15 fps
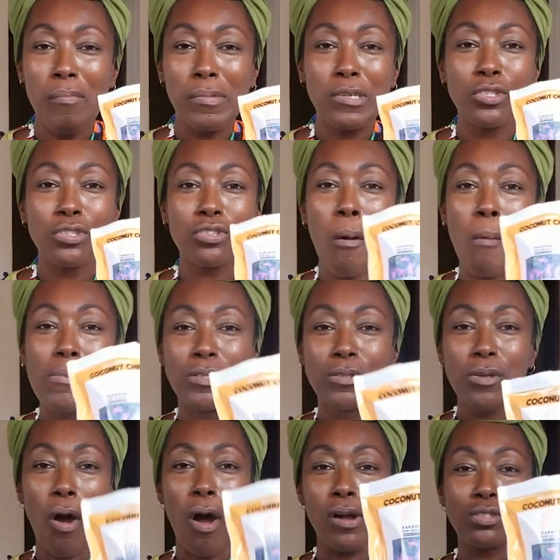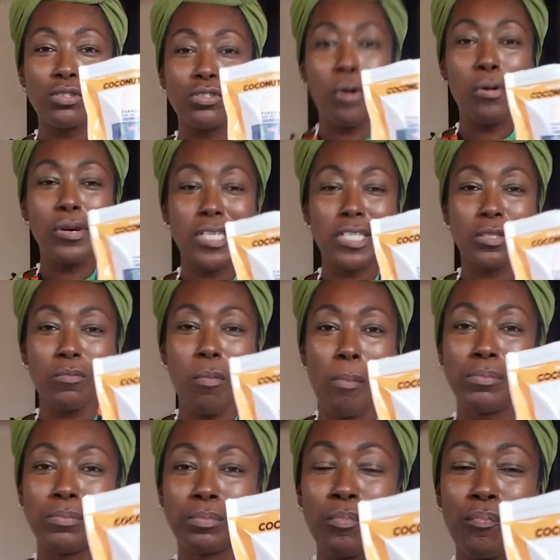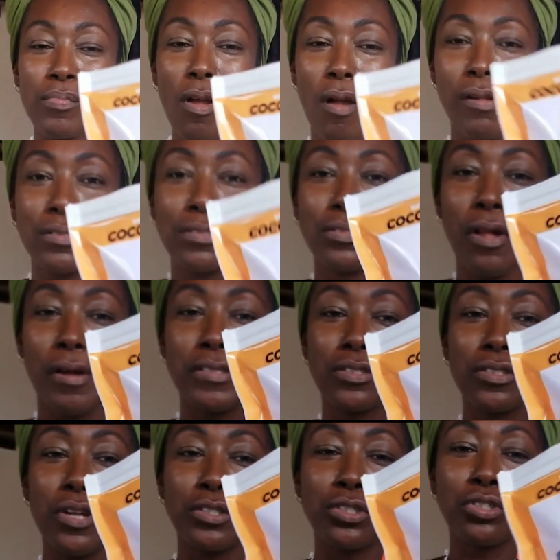These are so good. They're